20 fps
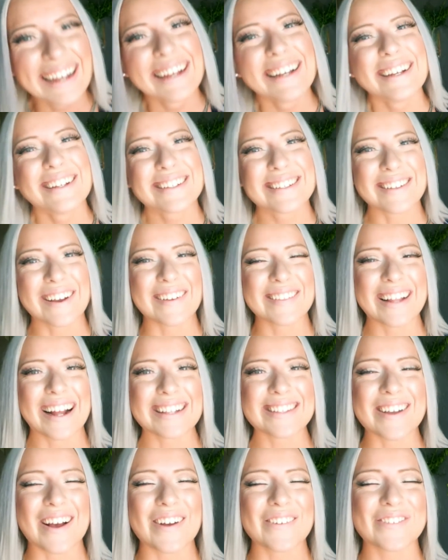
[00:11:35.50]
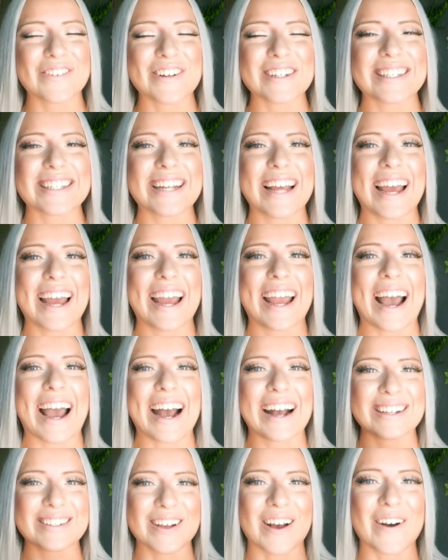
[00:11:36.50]
So that's all for today.
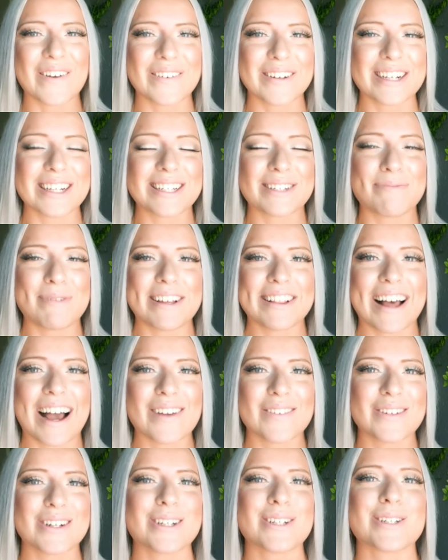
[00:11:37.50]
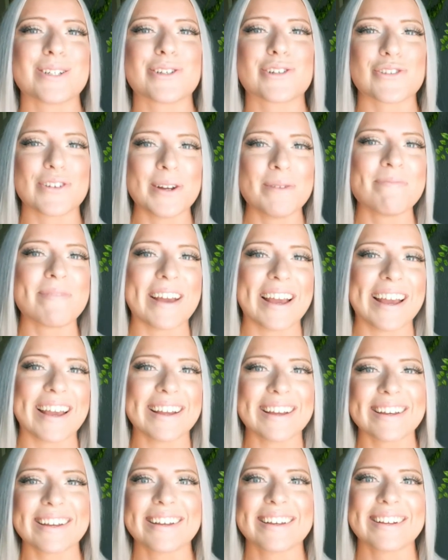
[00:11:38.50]
As always, be livers, dream
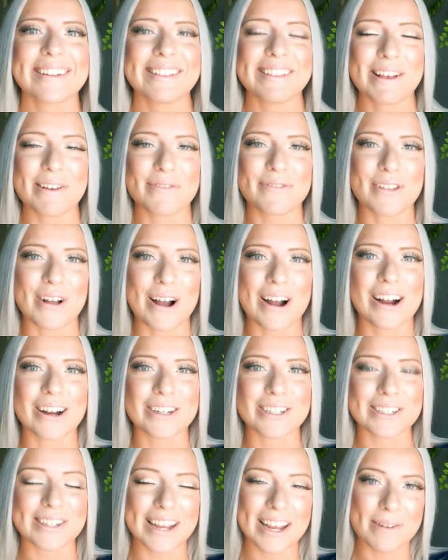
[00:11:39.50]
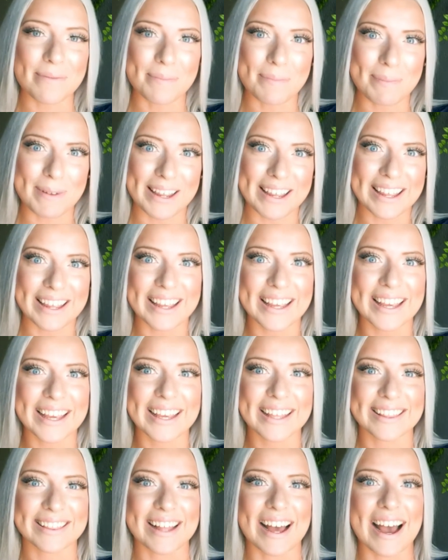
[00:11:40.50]
big, live large, and be
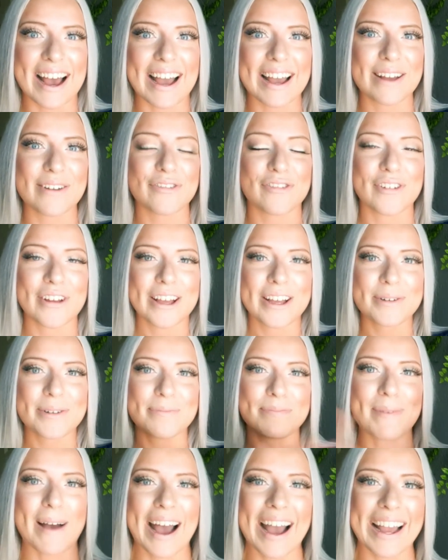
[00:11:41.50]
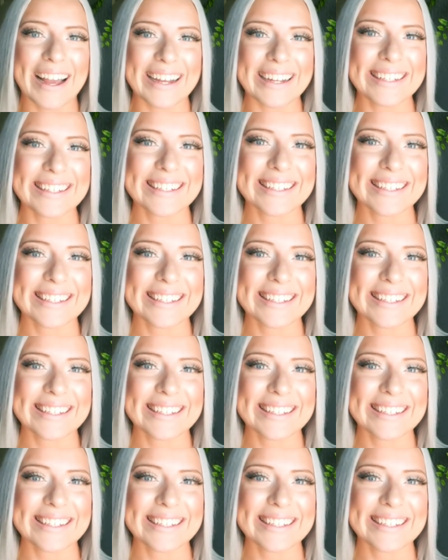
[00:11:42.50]
live. Bye.